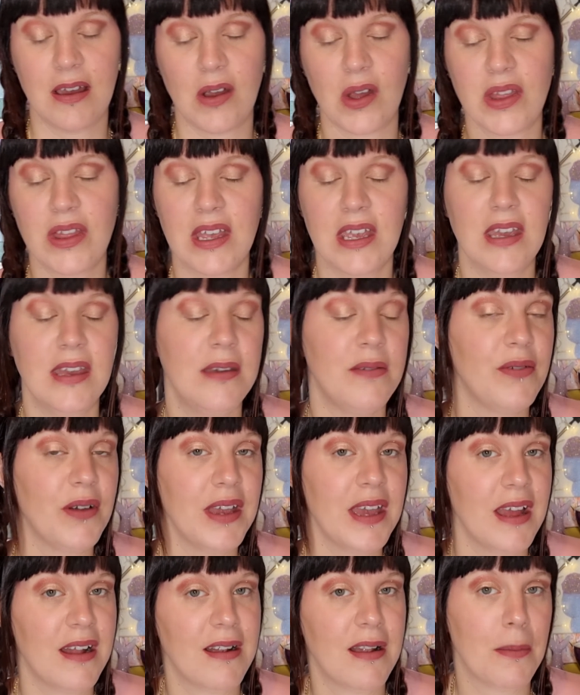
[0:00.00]
I think if I
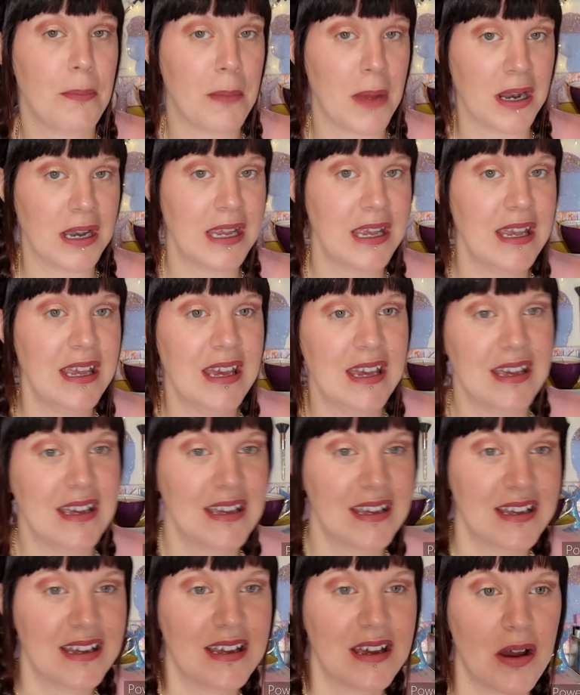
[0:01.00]
had the money,
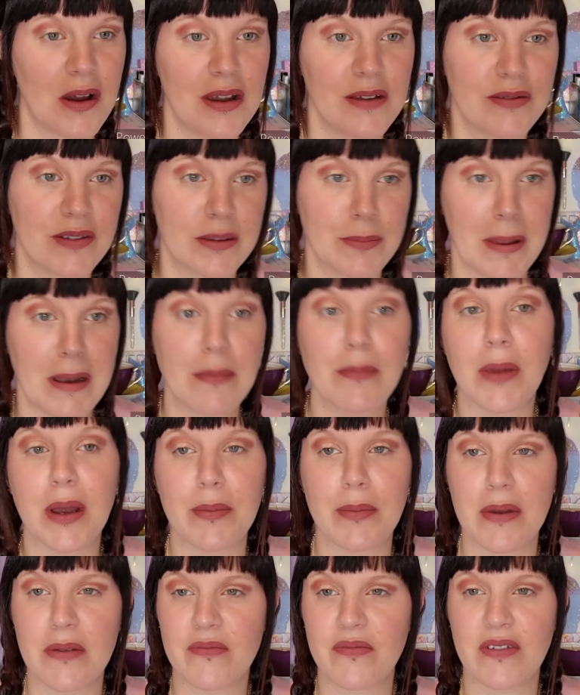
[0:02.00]
I've spent my
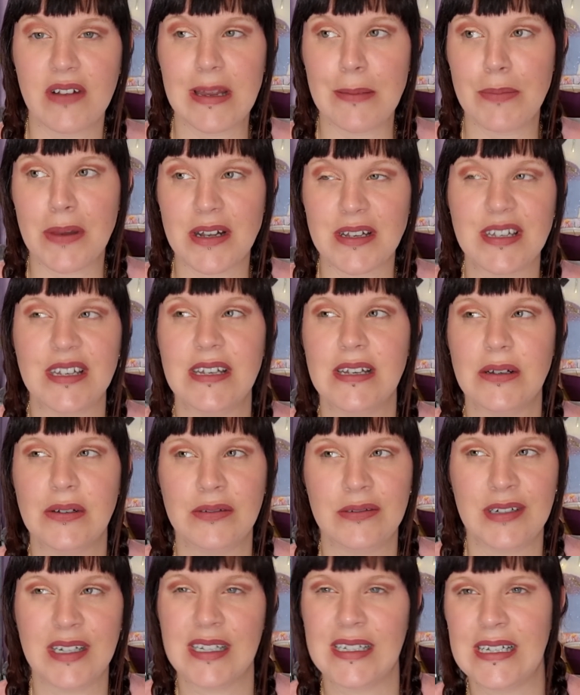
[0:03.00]
monthly budget
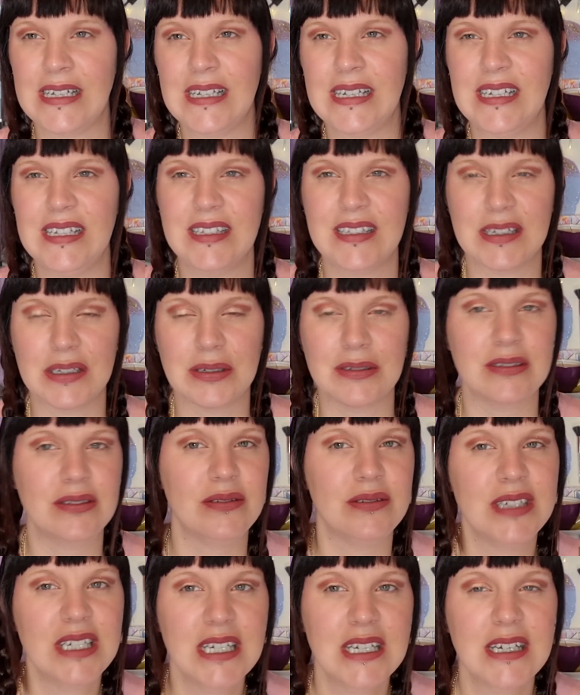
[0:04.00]
already, so
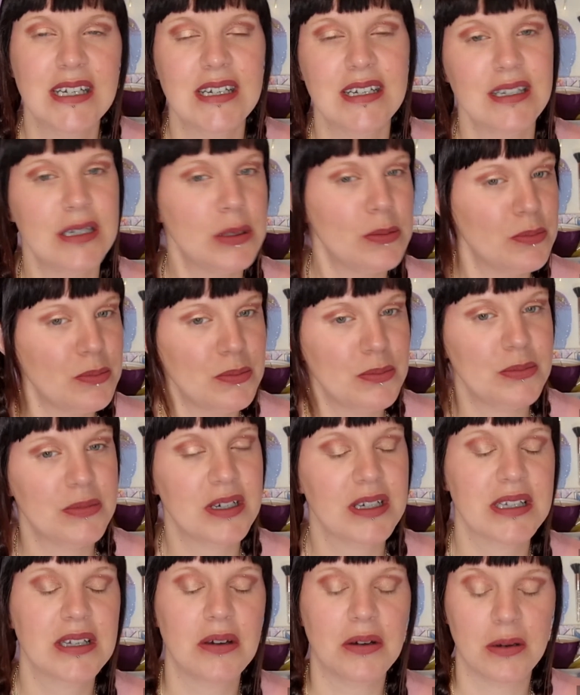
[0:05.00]

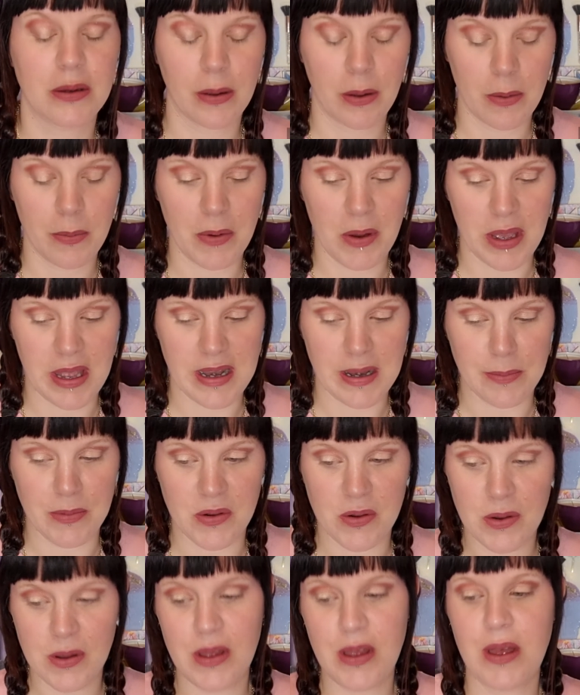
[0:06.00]
I can't go buy
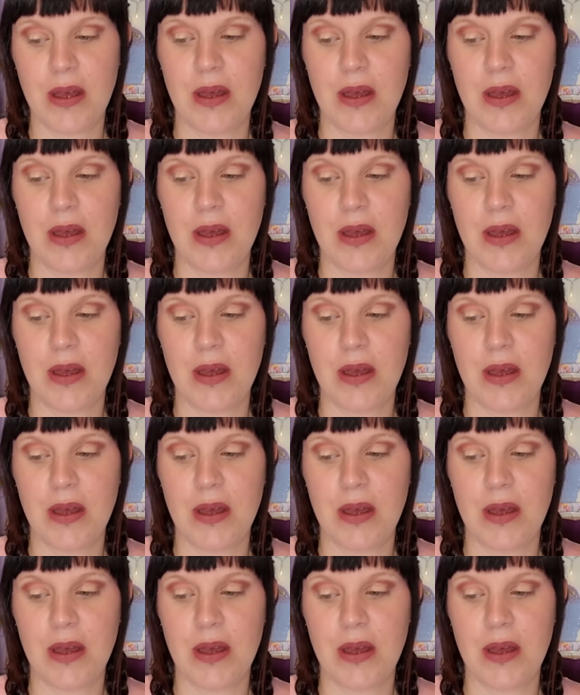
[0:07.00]
anymore.